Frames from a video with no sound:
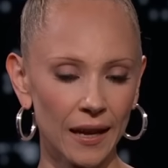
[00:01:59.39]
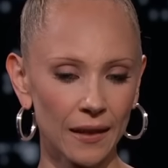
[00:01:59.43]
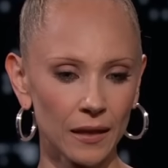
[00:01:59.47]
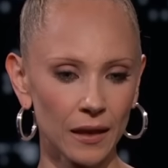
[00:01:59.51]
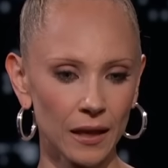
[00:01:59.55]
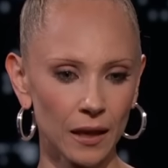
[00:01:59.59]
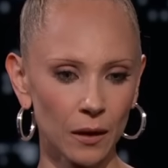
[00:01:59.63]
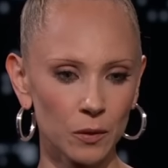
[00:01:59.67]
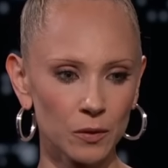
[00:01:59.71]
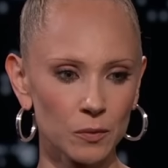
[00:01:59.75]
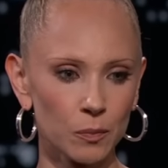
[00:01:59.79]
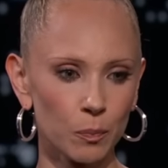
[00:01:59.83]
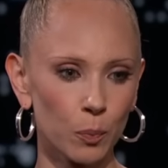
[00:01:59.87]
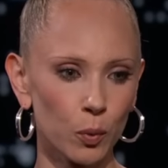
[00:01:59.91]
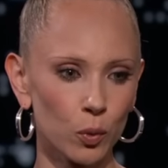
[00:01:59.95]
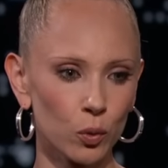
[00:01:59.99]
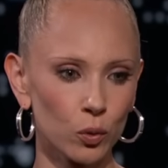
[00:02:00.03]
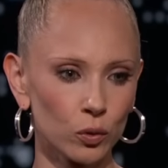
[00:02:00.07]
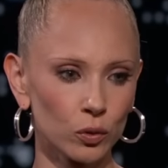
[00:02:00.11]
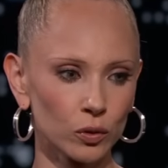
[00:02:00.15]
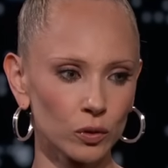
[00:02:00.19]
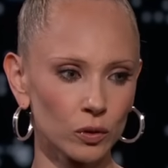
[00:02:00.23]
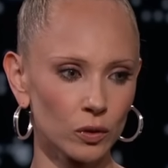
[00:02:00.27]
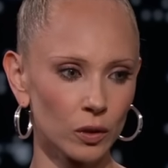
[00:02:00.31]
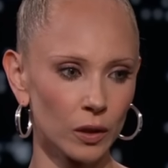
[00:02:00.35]
and then I was
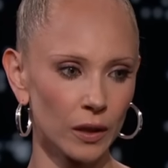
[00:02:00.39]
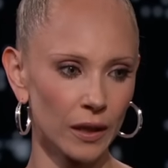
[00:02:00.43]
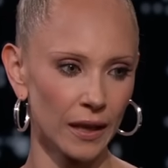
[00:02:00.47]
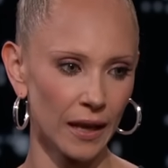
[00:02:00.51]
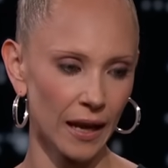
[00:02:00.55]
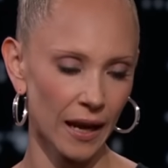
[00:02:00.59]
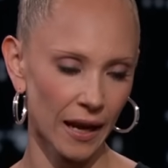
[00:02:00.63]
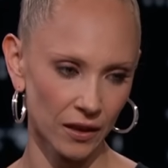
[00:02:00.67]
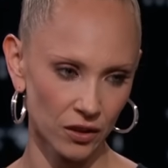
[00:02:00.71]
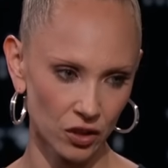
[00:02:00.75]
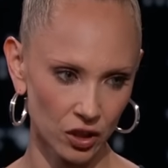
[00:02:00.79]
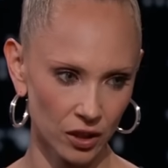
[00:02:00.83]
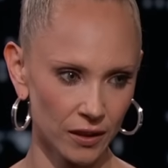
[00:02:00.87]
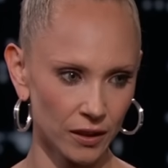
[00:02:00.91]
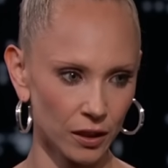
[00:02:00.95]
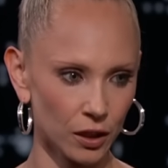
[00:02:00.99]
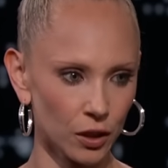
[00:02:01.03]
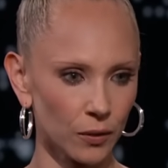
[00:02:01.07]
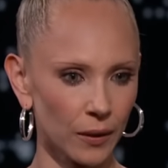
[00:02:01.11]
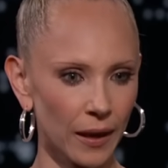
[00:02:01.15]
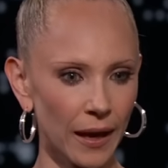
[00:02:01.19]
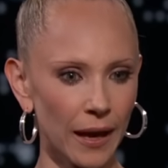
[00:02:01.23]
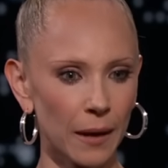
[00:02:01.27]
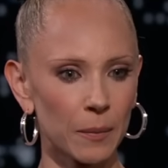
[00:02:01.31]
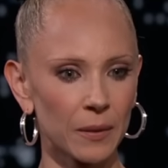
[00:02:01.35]
born actually in
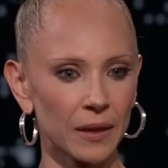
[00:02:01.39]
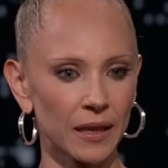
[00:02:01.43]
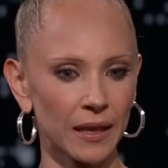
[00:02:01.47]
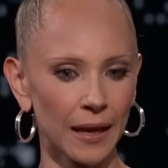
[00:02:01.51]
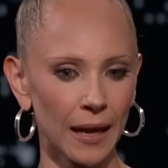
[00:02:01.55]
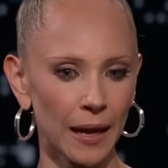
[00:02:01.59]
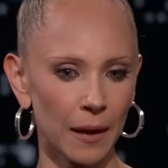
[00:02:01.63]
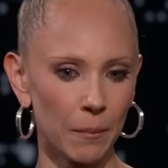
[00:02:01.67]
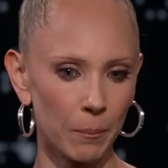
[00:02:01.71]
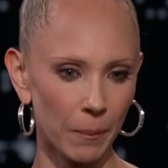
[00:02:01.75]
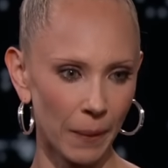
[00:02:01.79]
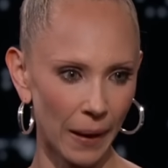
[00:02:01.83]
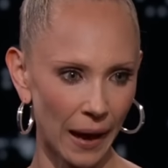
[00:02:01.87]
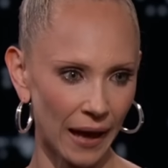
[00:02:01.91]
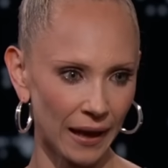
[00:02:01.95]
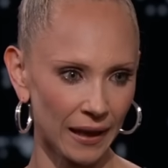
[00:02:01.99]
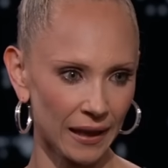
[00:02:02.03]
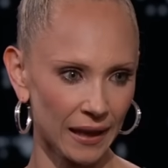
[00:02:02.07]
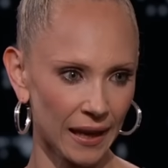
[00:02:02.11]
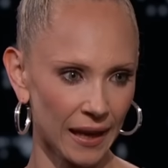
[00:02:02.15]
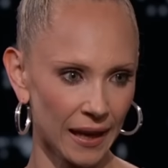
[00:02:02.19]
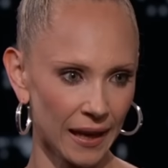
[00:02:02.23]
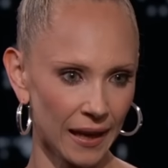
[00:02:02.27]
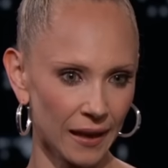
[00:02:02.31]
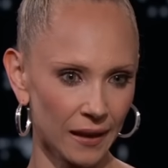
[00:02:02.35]
the UK, but then came back
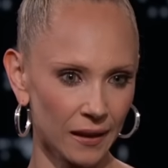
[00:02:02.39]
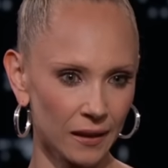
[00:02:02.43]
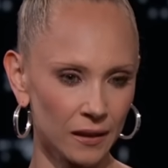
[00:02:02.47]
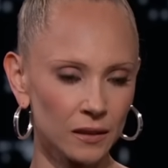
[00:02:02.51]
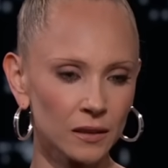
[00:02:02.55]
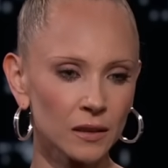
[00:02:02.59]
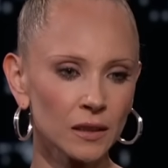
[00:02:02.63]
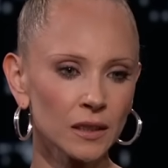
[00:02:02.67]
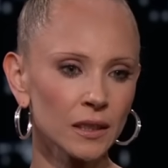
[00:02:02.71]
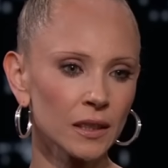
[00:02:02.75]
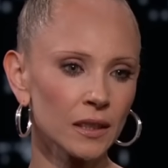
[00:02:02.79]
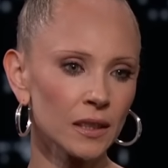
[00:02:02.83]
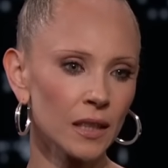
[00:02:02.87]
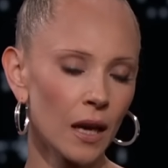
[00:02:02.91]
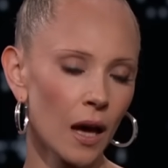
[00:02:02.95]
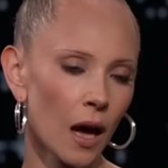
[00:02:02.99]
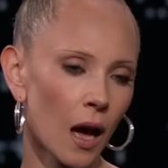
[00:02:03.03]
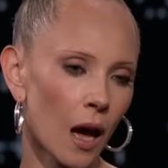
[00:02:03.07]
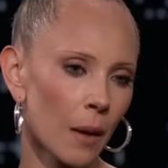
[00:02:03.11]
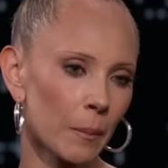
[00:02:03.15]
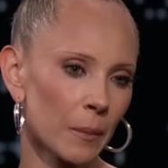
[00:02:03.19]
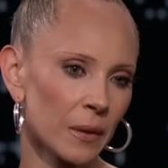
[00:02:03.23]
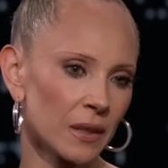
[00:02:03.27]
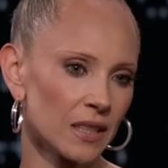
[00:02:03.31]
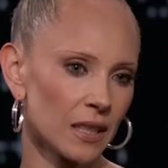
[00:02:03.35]
here
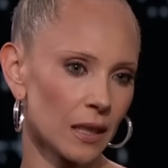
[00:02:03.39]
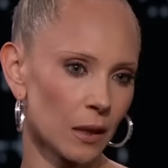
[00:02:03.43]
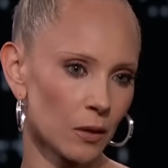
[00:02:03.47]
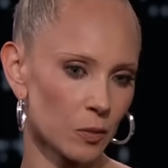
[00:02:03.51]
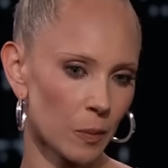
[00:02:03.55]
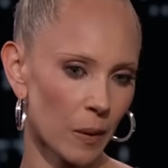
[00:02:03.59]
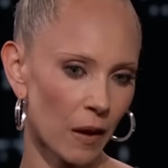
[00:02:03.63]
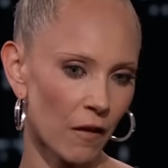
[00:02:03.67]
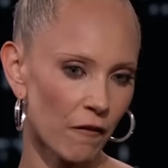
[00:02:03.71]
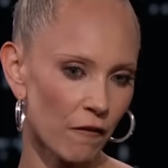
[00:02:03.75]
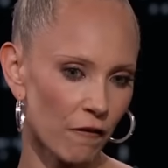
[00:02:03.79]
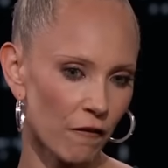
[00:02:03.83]
um, until I was about